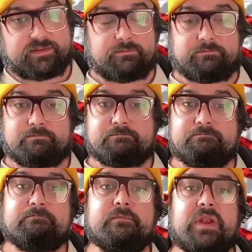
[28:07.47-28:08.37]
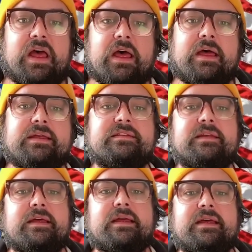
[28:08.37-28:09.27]
Yeah, that is an active
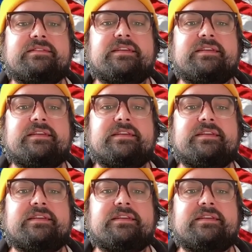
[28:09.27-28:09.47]
case.